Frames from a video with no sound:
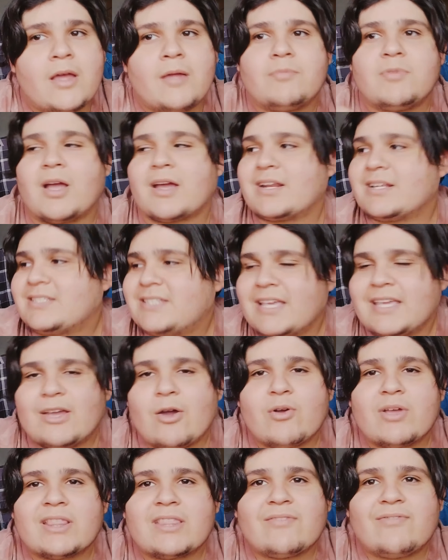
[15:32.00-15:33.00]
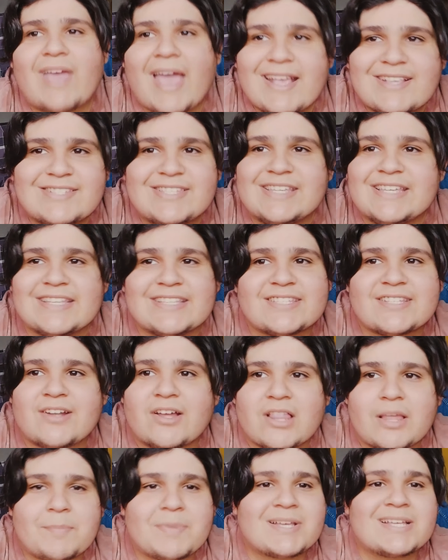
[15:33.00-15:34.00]
not gonna say go get the vaccines and
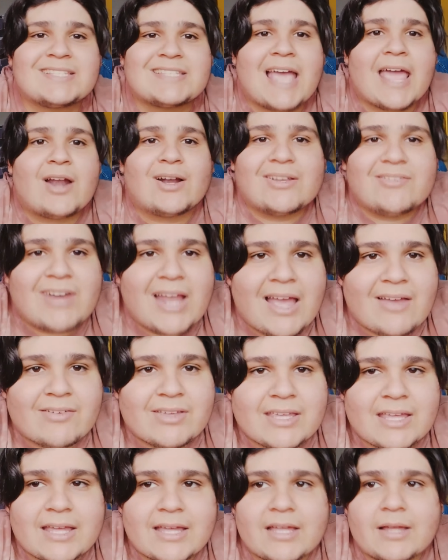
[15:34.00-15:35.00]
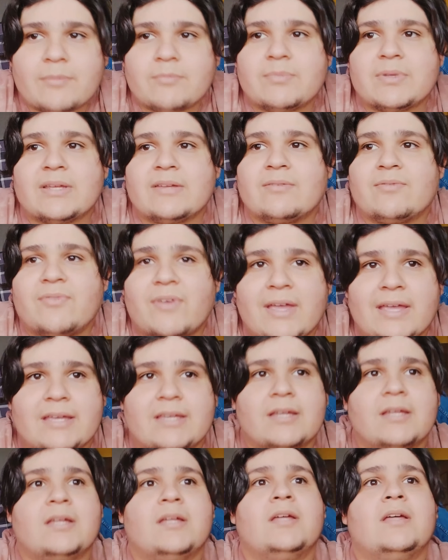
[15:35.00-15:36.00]
all that because I don't even have it yet. I'm being fake.
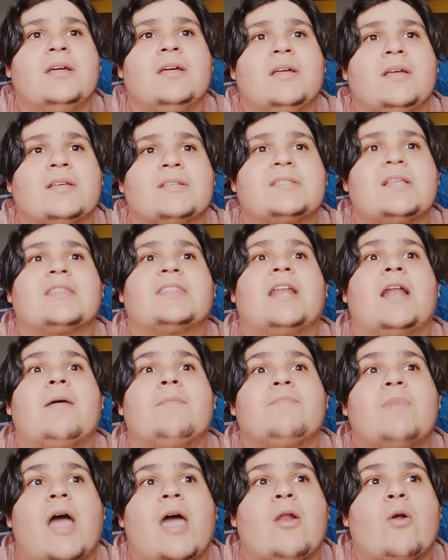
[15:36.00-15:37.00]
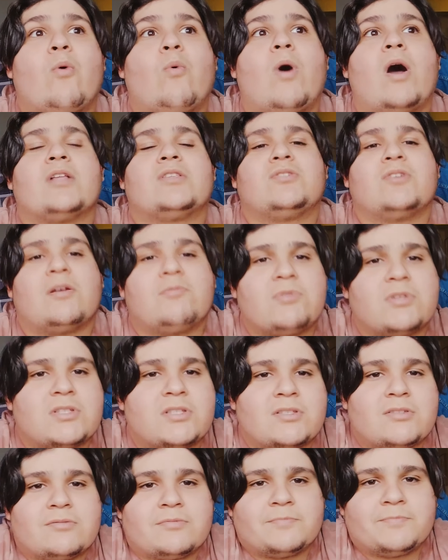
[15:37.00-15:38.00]
It's not that I don't want to. I
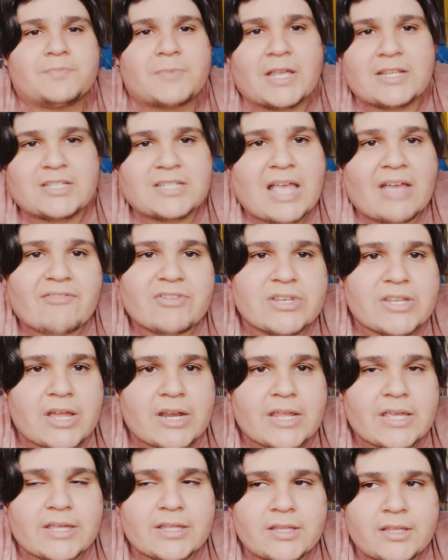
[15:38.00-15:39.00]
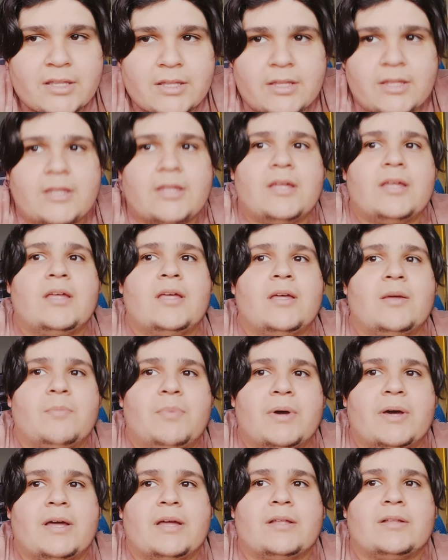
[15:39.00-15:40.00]
just haven't done it.
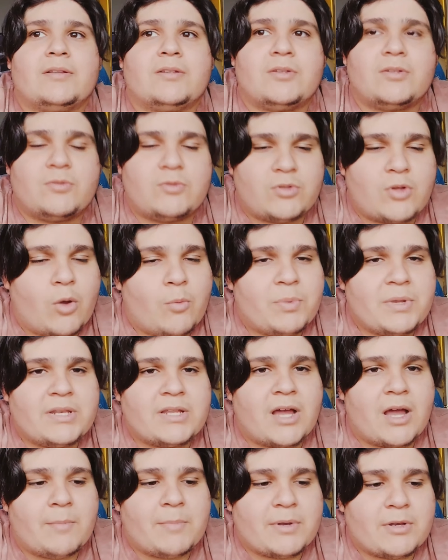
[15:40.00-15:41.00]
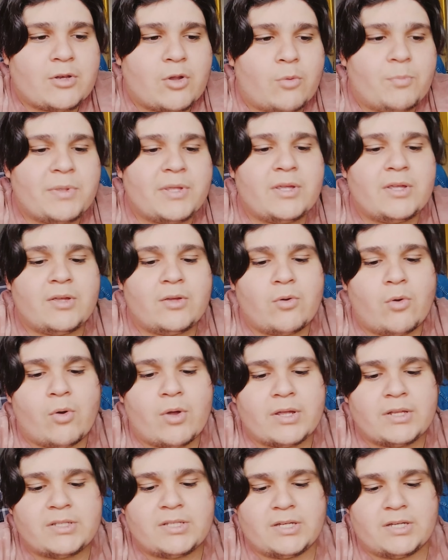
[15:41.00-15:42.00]
But don't be dumb and don't be
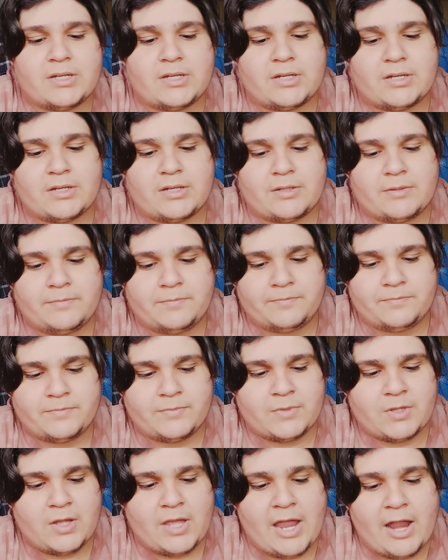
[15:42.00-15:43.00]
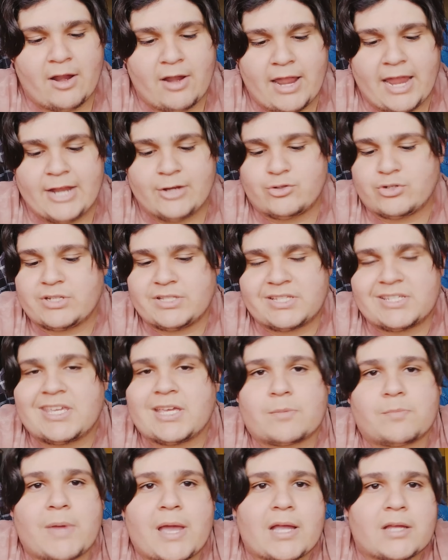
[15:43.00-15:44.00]
going to Adrian's
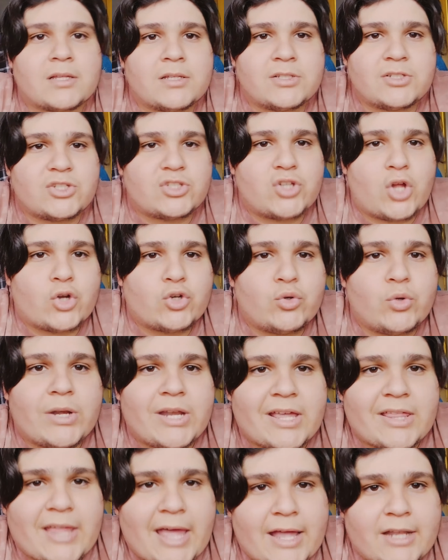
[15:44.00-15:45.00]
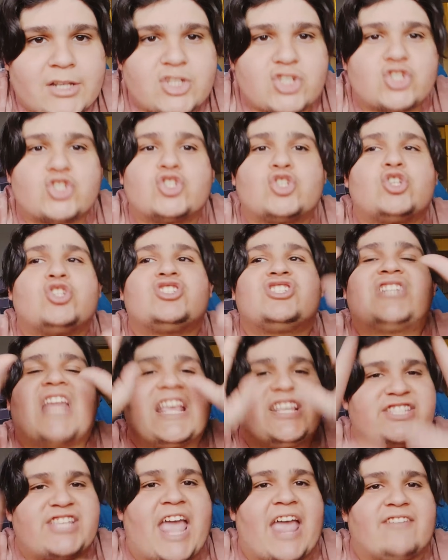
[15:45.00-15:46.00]
kickback. Just don't do any of that. Just stay
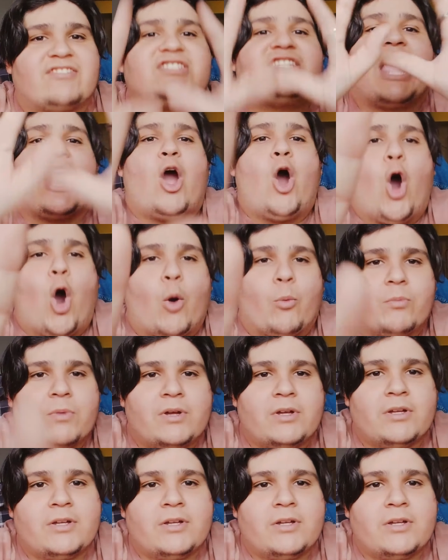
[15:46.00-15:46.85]
safe. Stay home.